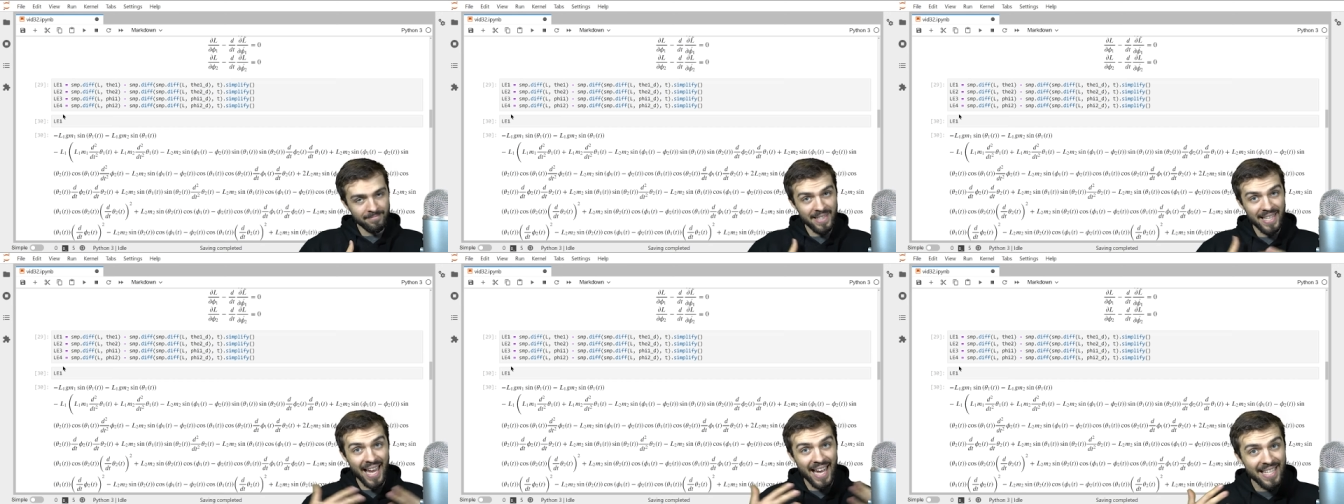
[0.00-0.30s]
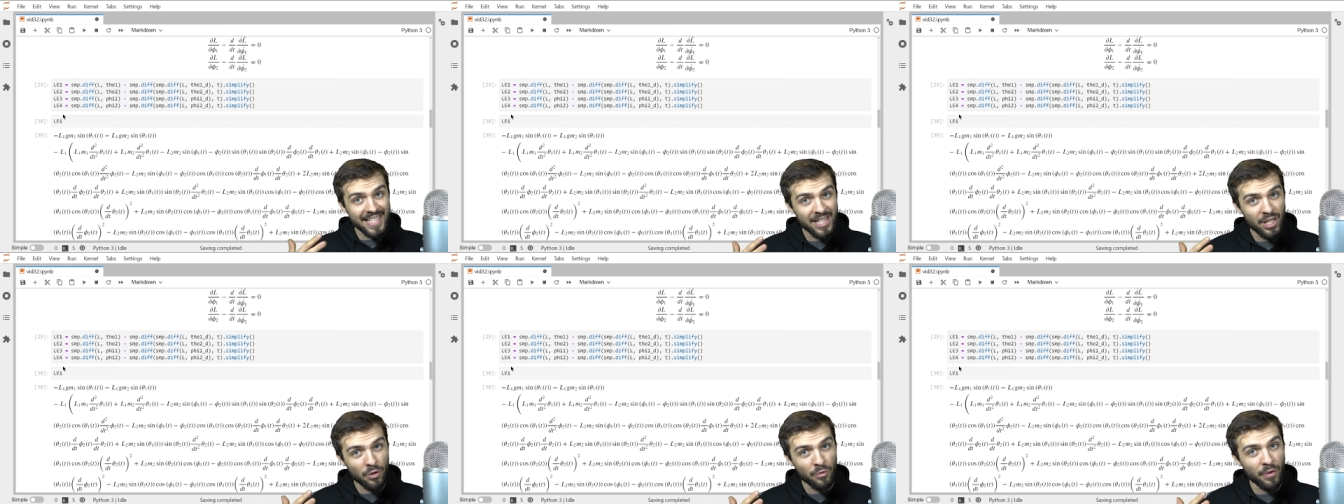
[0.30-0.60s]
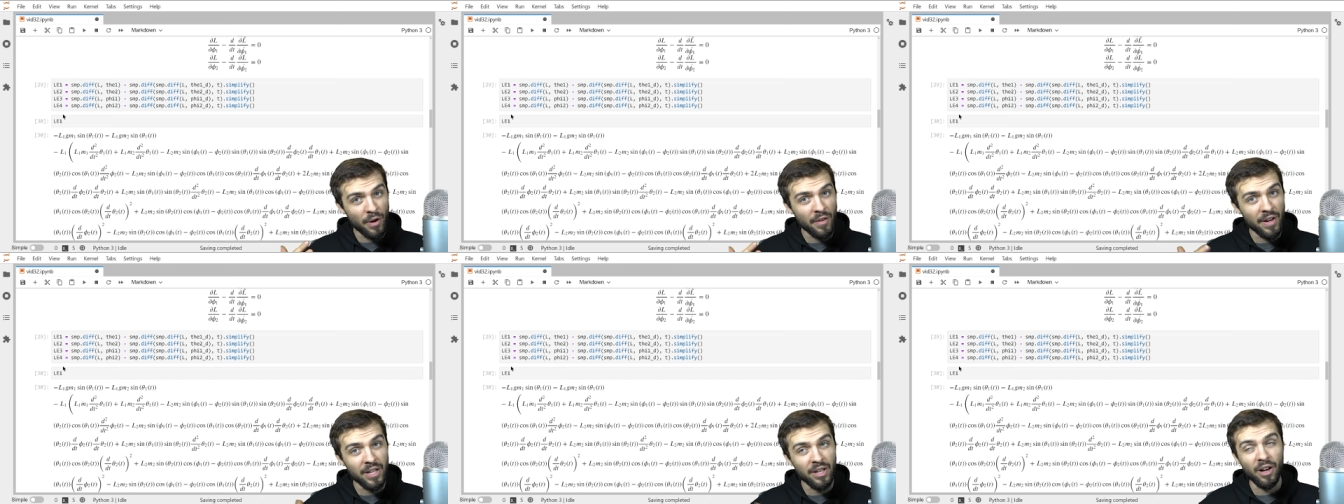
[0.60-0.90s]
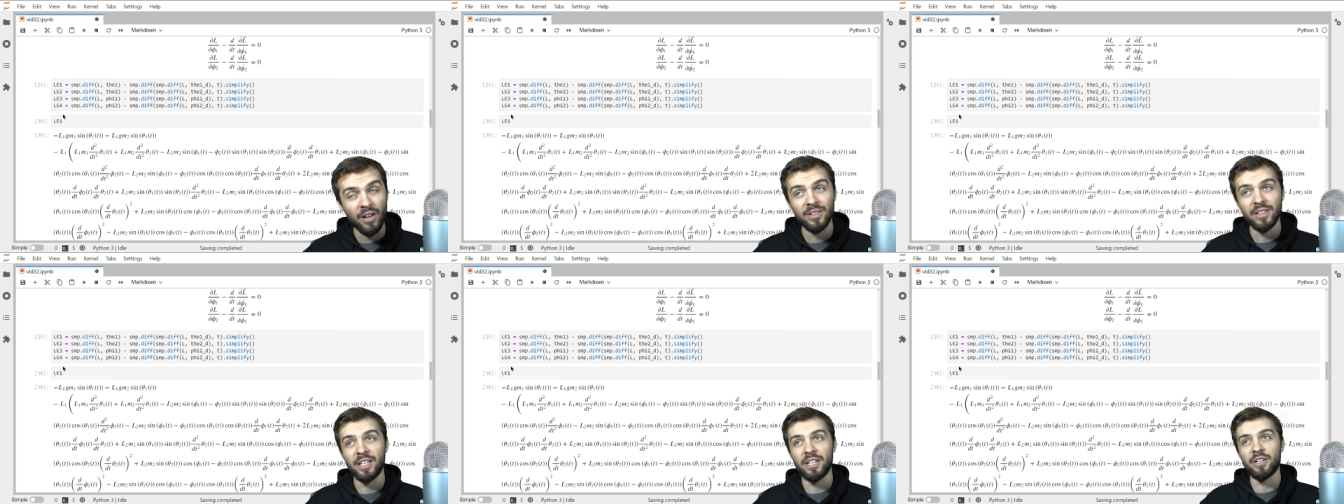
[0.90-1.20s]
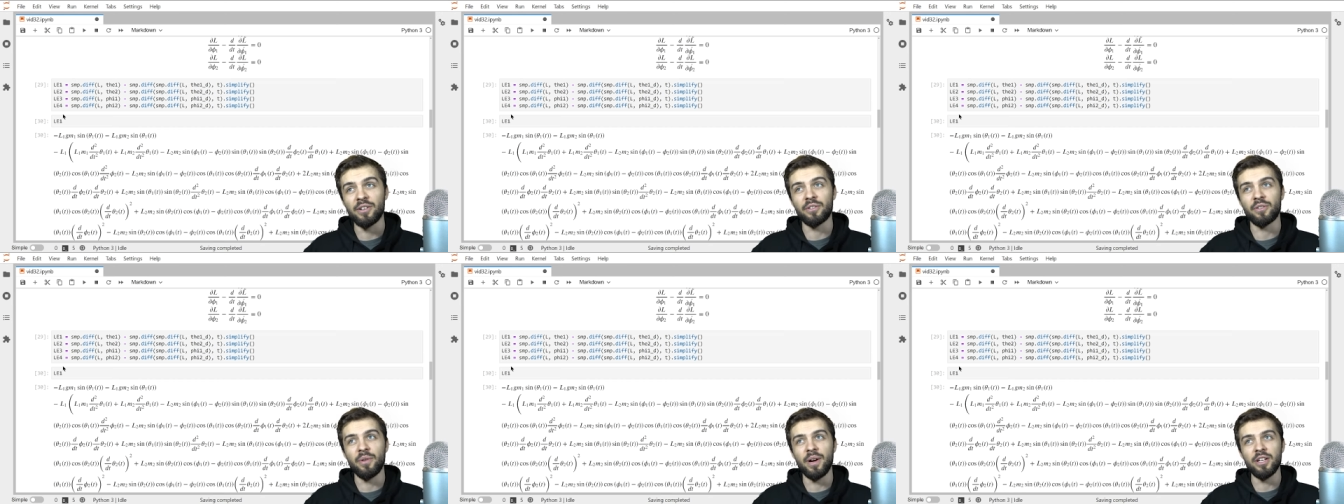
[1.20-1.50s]
yes, they're very
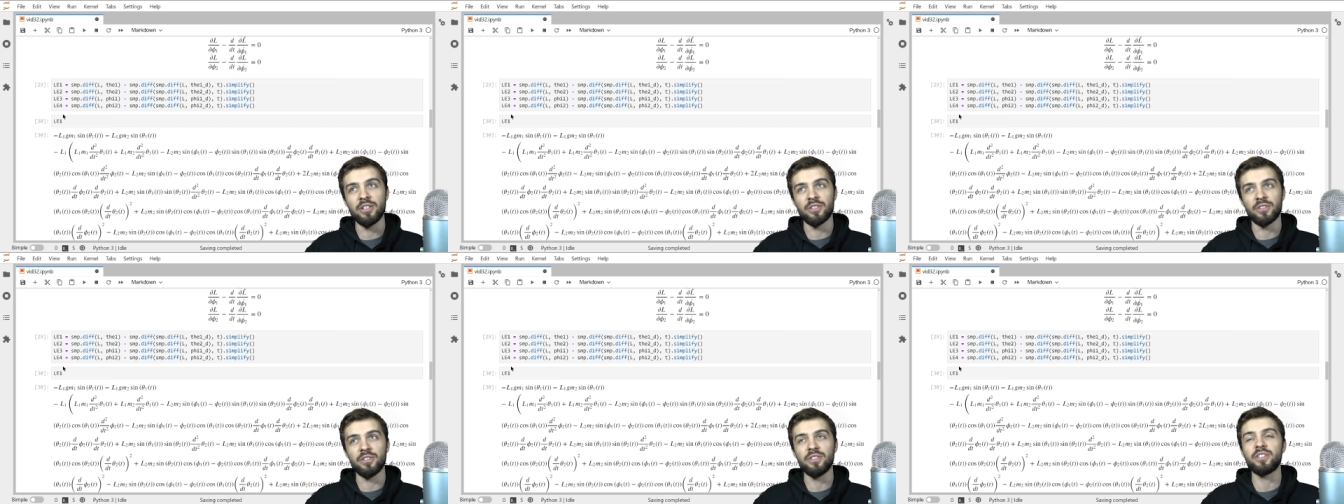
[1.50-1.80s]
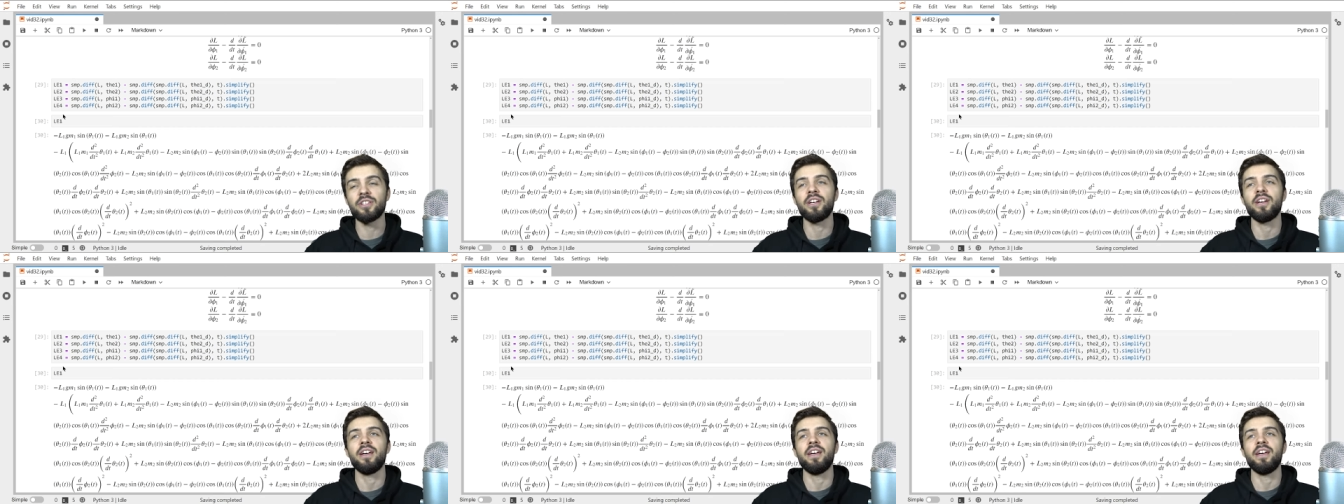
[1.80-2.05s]
nonlinear equations